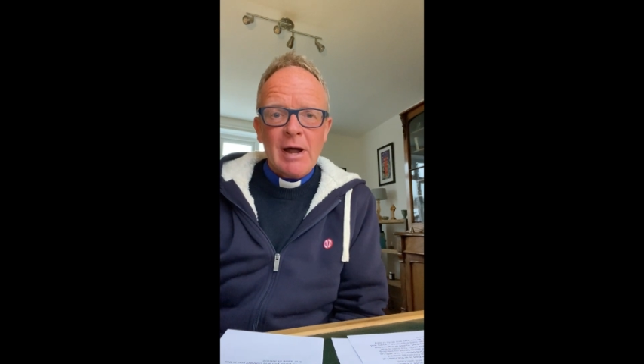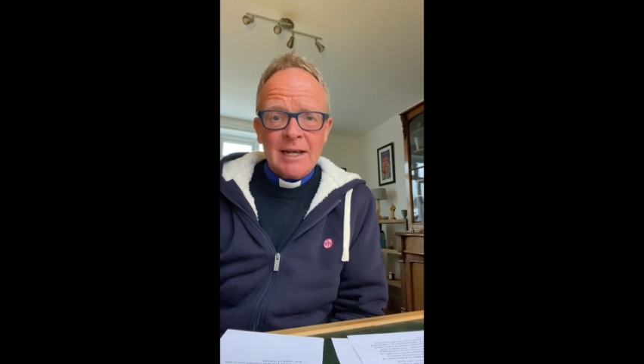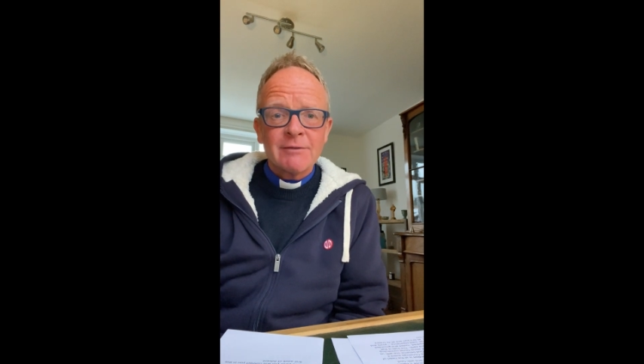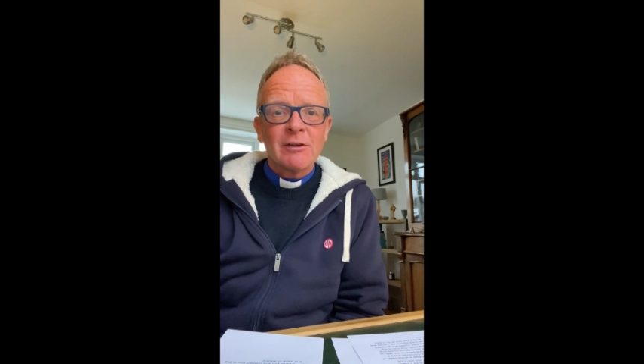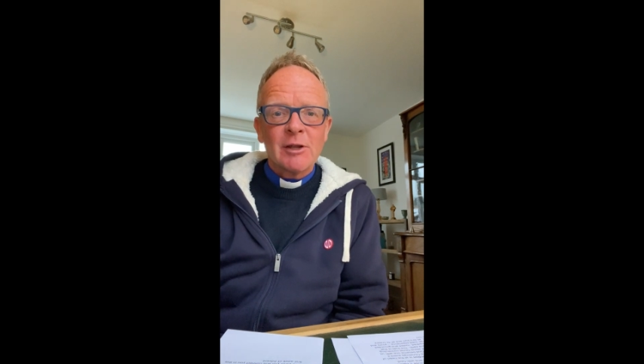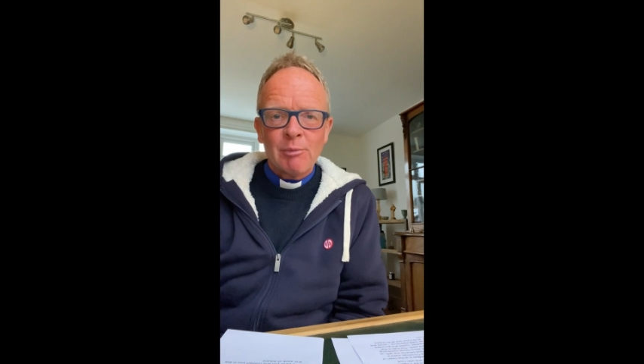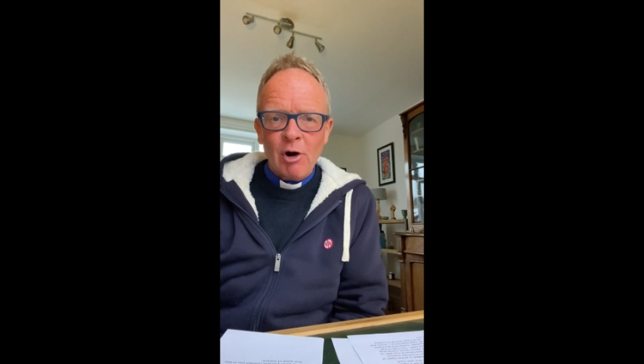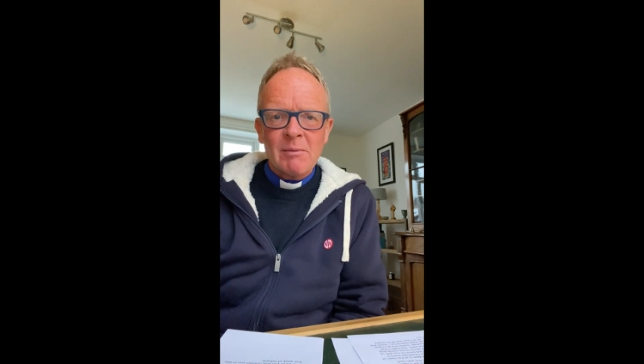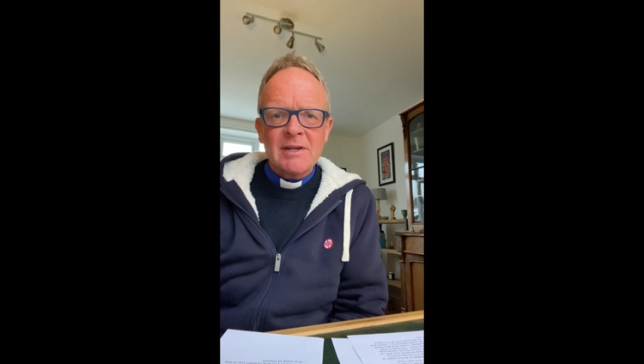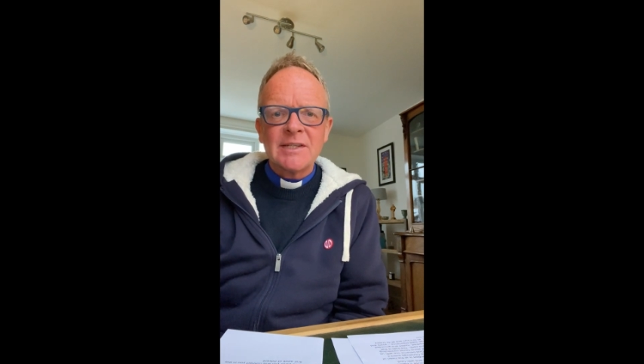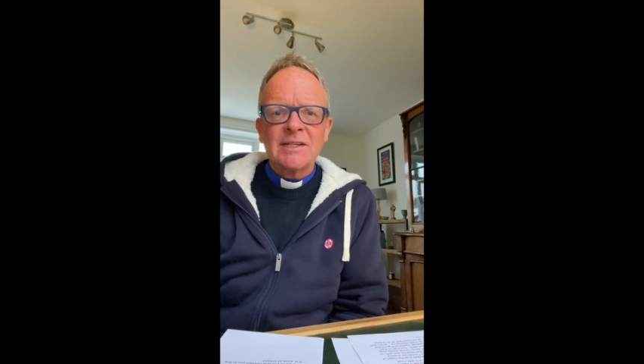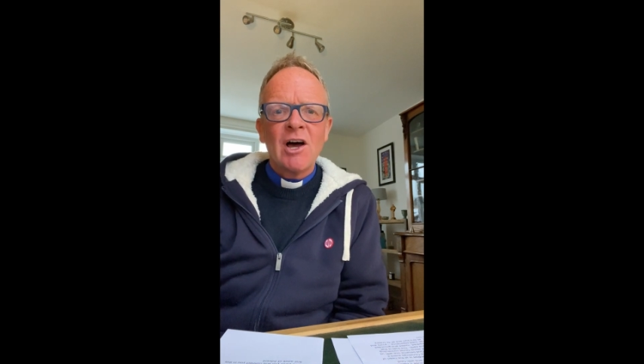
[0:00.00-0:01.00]
and for the
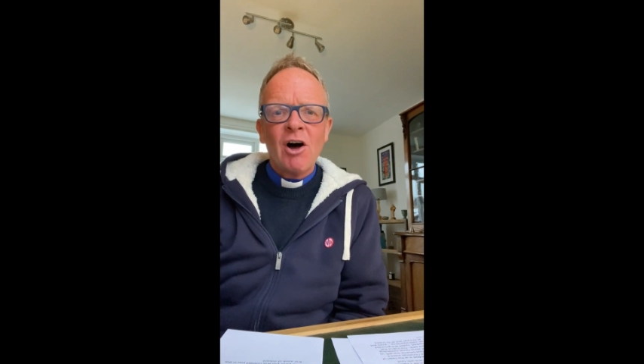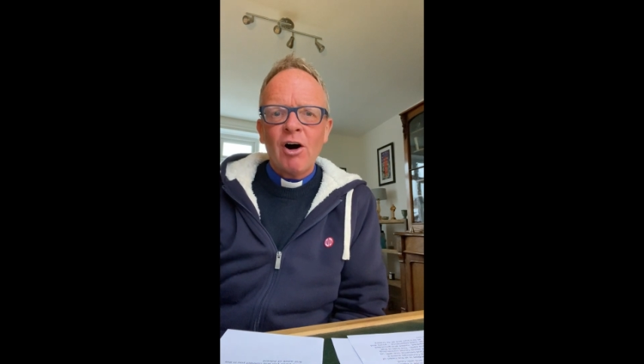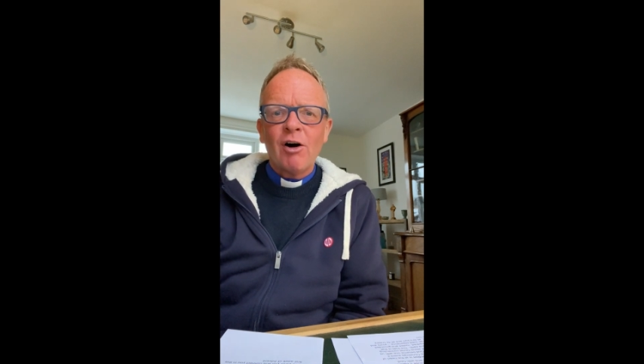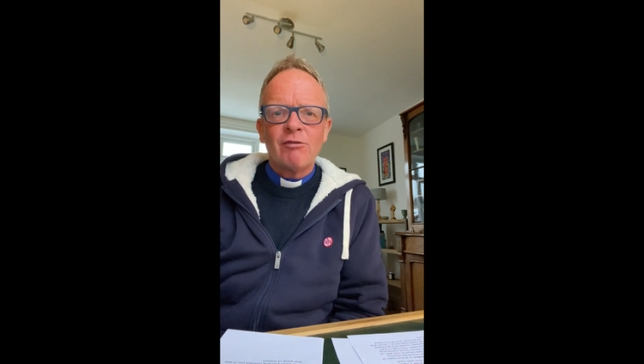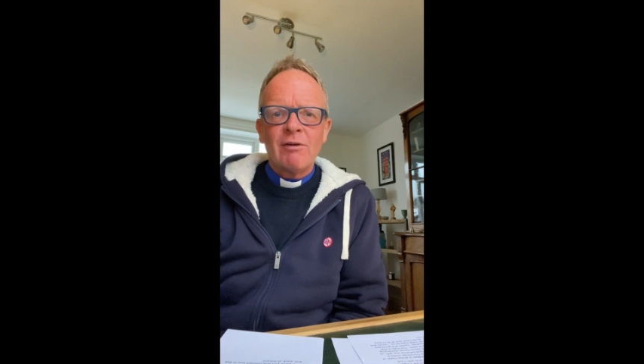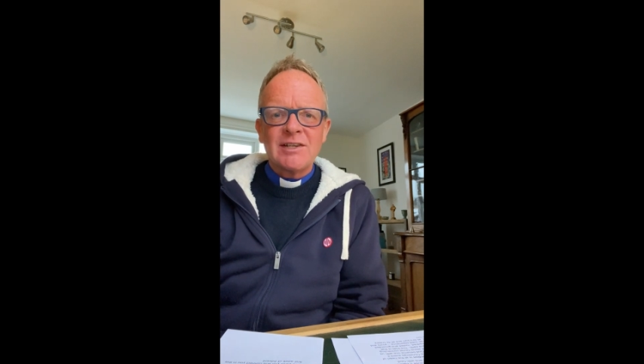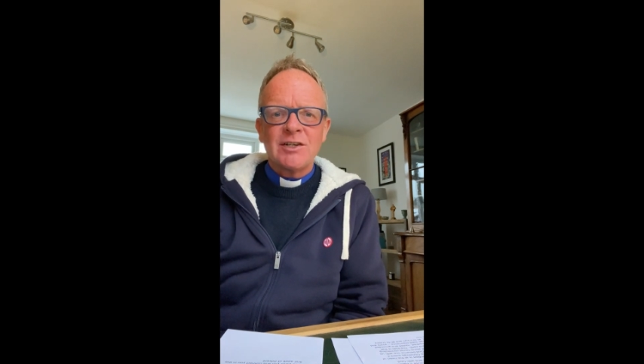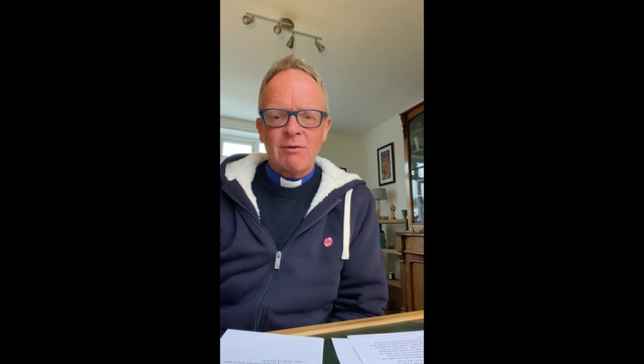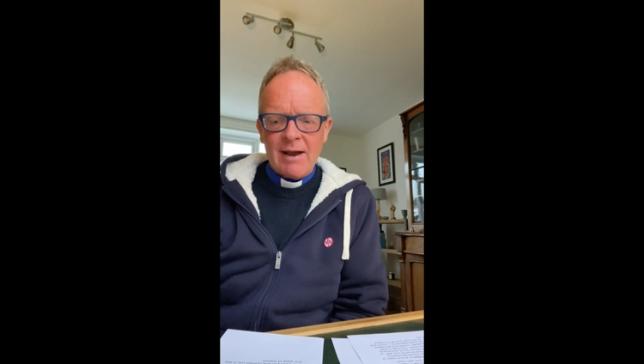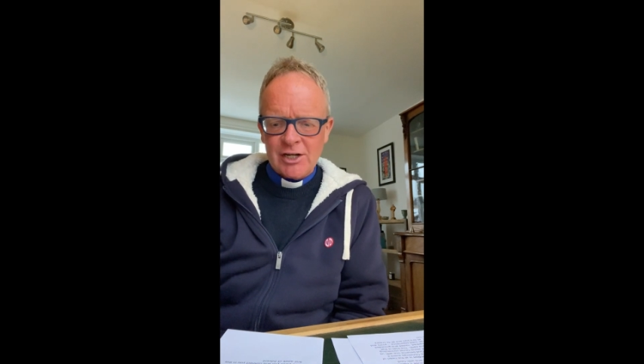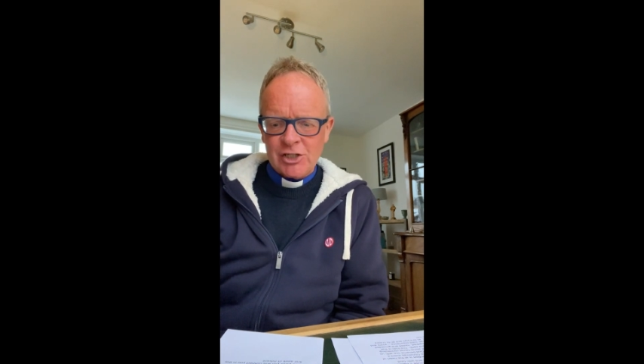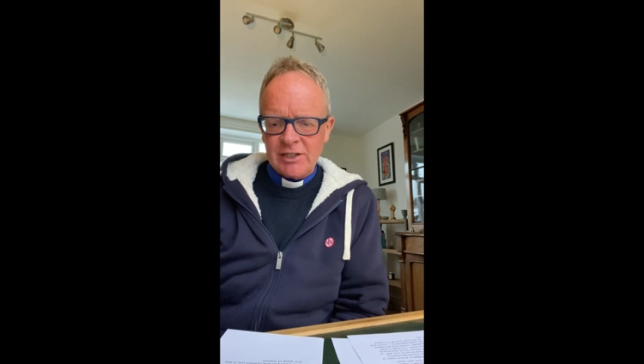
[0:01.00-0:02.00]
promise of
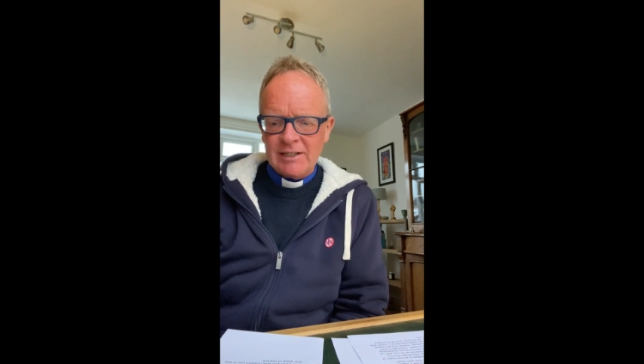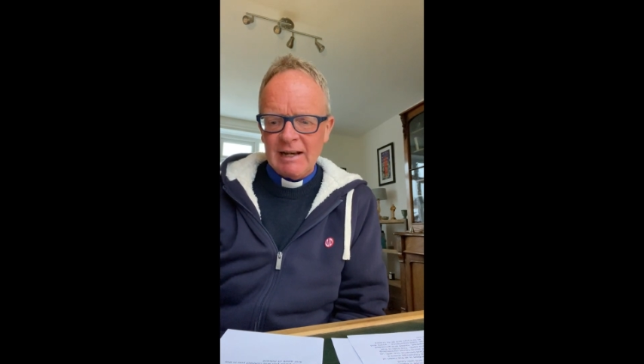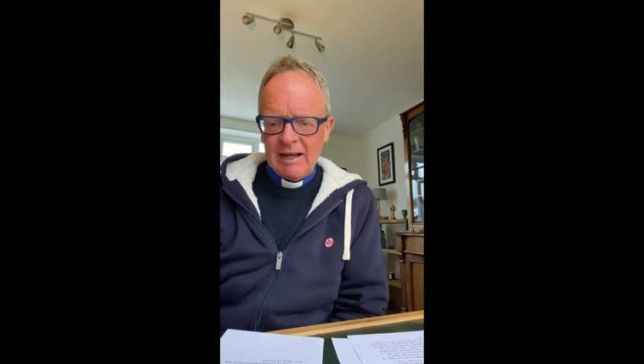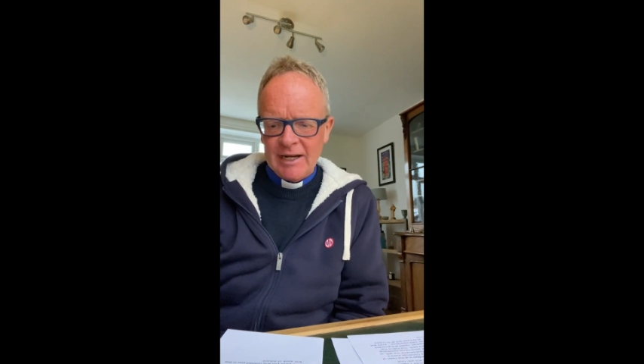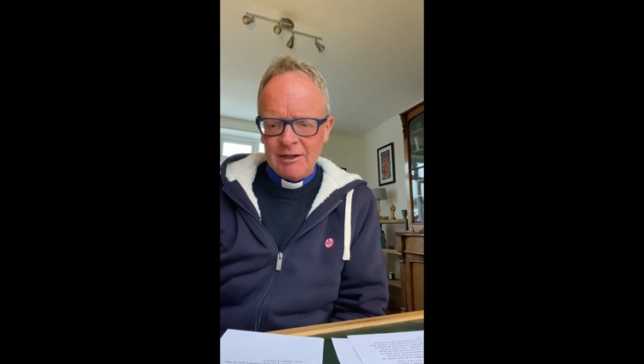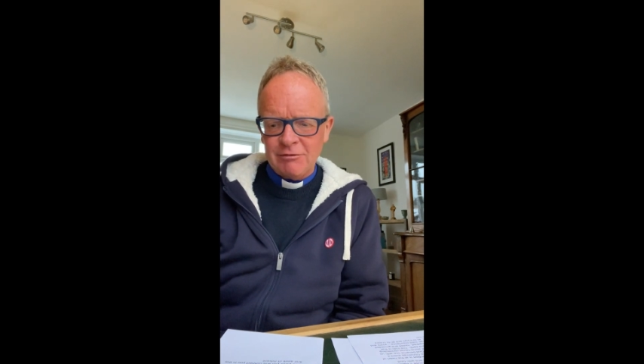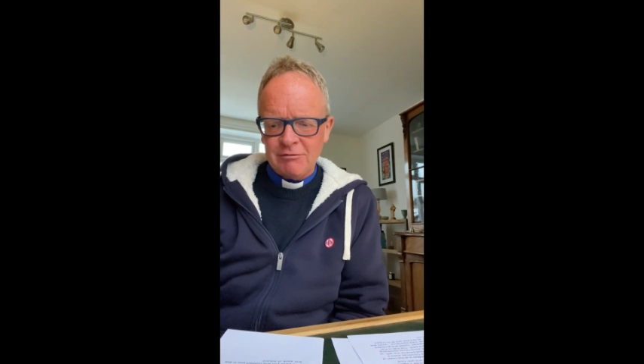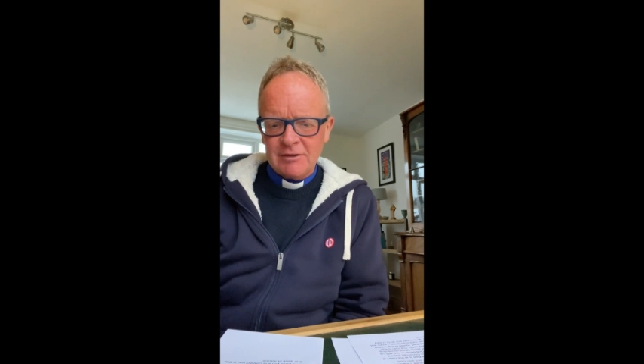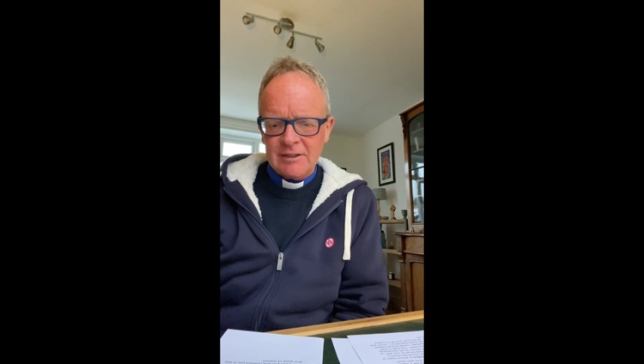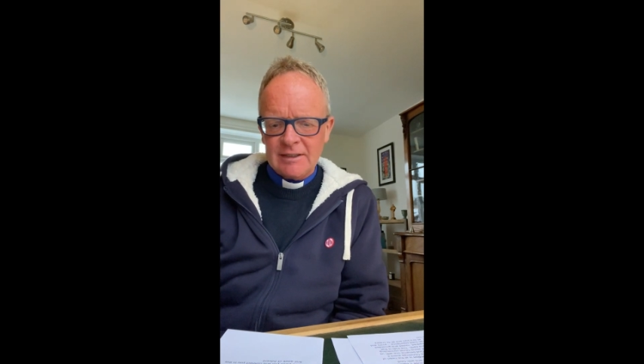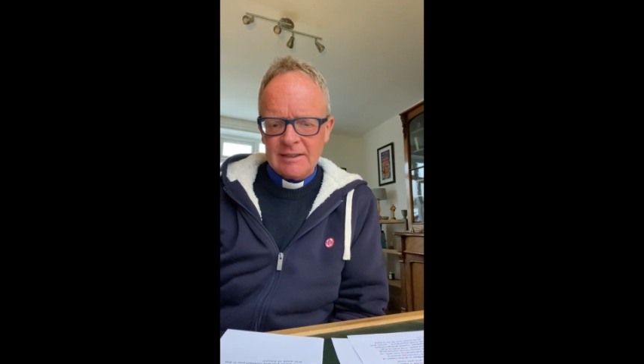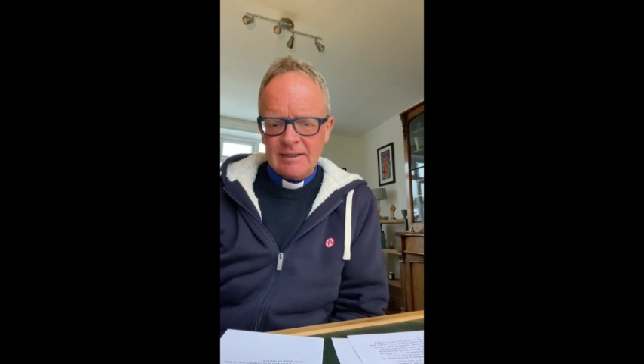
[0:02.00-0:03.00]
resurrection life.